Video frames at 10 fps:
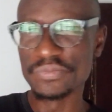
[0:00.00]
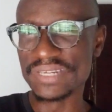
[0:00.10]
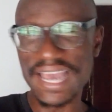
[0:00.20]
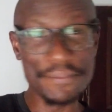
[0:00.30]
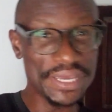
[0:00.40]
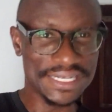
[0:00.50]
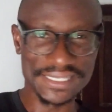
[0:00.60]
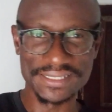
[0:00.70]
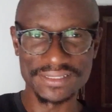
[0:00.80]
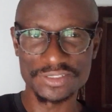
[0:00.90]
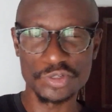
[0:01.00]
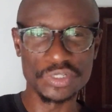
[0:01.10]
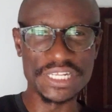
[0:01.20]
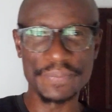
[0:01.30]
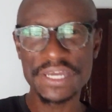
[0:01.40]
There are many. So
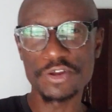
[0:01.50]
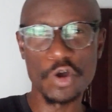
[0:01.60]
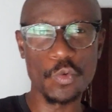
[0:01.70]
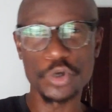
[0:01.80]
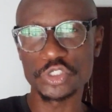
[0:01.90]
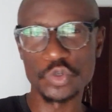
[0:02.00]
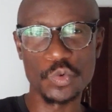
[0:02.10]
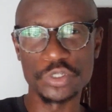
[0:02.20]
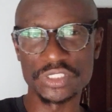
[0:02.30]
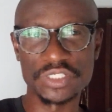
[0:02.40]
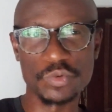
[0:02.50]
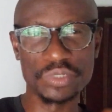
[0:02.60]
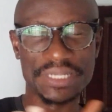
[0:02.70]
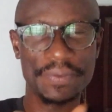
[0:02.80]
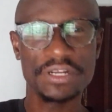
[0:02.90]
it depends on what you want.
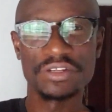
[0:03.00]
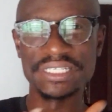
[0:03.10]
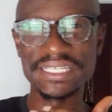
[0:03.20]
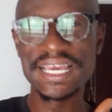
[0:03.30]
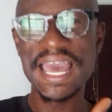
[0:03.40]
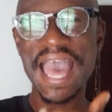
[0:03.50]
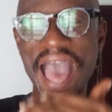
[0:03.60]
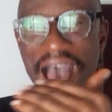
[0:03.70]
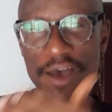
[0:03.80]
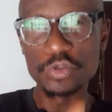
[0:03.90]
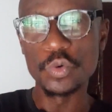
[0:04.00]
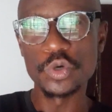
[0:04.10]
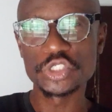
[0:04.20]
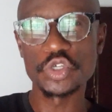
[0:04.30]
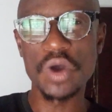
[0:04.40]
It depends on the how you
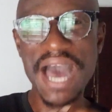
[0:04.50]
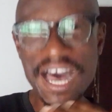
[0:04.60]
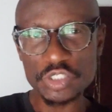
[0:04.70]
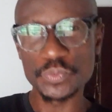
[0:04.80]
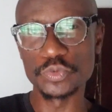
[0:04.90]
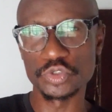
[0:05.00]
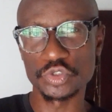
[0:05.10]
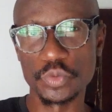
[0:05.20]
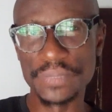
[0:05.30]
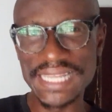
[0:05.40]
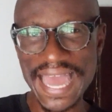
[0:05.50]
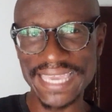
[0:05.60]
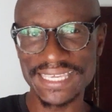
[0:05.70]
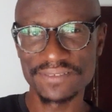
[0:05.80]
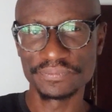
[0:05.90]
want your output be
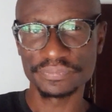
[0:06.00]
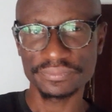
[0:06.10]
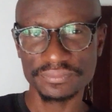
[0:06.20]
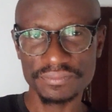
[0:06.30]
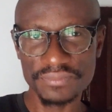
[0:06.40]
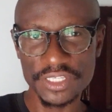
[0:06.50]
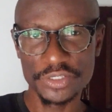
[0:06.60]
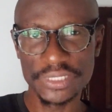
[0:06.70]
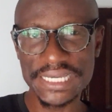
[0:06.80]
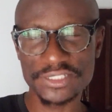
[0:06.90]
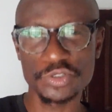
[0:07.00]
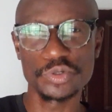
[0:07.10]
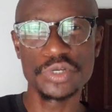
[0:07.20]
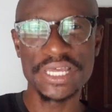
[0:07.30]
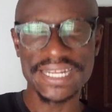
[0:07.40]
like. You get?
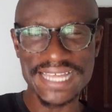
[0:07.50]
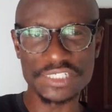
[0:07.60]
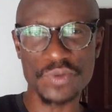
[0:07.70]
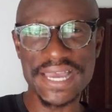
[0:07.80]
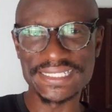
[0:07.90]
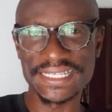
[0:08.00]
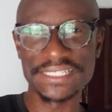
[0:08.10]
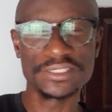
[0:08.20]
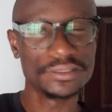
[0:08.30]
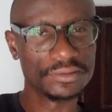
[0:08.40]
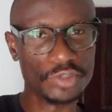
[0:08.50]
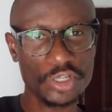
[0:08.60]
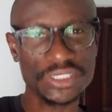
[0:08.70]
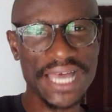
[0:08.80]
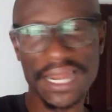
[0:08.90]
So that is why I said
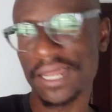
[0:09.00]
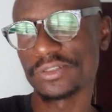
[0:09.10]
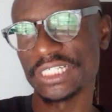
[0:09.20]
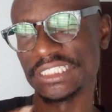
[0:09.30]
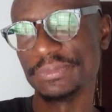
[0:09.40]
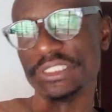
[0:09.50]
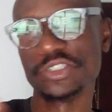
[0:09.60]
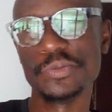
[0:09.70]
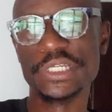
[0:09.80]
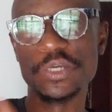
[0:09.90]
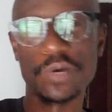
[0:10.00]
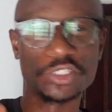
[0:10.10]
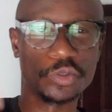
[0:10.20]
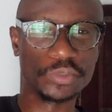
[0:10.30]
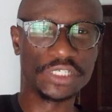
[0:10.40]
don't allow ChatGPT to be the one
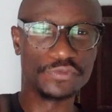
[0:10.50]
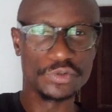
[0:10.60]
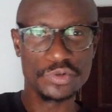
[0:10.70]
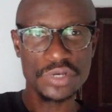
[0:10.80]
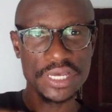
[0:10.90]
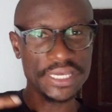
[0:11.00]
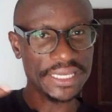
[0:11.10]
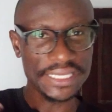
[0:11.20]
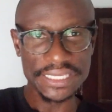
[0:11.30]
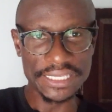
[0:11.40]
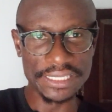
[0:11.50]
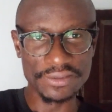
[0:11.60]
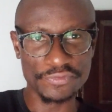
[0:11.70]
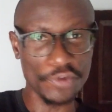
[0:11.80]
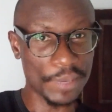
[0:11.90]
to give you
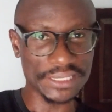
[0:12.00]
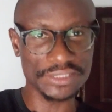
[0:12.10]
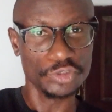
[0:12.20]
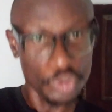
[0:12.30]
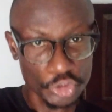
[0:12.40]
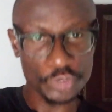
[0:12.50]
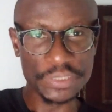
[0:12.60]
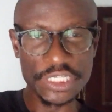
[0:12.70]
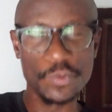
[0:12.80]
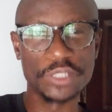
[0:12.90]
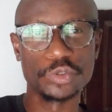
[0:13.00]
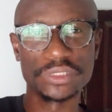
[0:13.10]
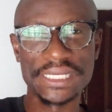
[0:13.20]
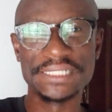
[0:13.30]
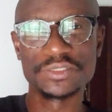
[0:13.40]
a format. You should be the one to
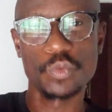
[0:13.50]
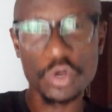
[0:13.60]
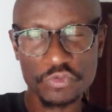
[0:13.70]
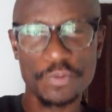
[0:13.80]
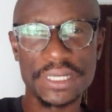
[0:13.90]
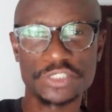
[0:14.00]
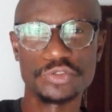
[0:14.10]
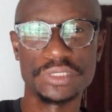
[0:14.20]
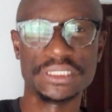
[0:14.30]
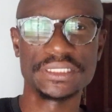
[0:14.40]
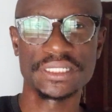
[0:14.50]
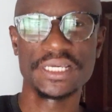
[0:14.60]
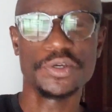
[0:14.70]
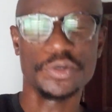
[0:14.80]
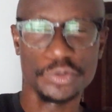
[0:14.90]
tell it what format you need.
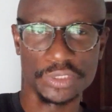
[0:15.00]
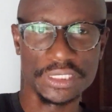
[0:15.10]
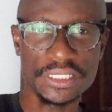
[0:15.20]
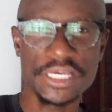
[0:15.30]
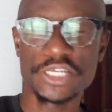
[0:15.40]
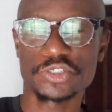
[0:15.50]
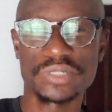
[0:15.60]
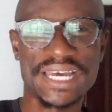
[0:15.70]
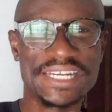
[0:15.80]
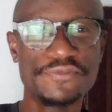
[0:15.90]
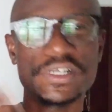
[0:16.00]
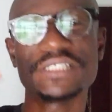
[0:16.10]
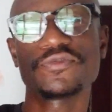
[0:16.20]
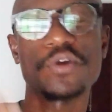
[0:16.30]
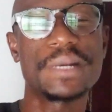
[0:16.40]
Okay, so there are
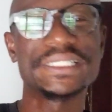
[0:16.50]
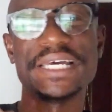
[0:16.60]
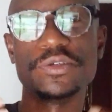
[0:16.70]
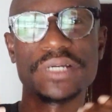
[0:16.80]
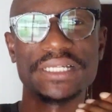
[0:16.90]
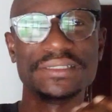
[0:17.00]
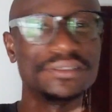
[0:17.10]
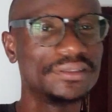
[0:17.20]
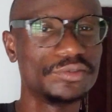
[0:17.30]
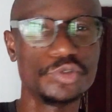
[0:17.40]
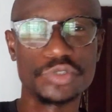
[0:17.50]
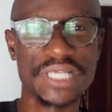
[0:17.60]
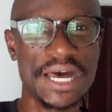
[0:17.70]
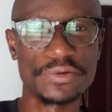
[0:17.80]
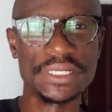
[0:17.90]
different formats that you can use
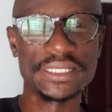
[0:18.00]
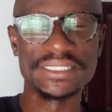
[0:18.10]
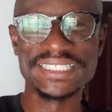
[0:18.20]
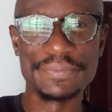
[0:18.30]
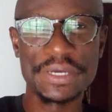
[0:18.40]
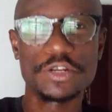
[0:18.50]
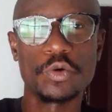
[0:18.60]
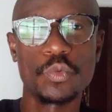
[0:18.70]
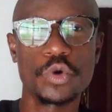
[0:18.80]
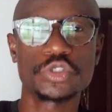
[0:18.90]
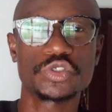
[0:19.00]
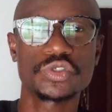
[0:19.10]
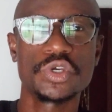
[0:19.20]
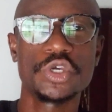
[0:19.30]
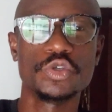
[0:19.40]
out there. It depends on what
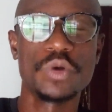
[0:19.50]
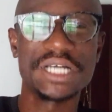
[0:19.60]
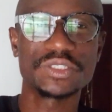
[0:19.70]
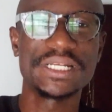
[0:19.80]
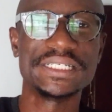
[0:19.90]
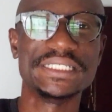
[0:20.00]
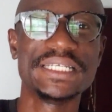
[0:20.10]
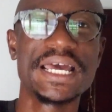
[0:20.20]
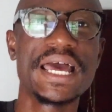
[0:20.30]
you actually need.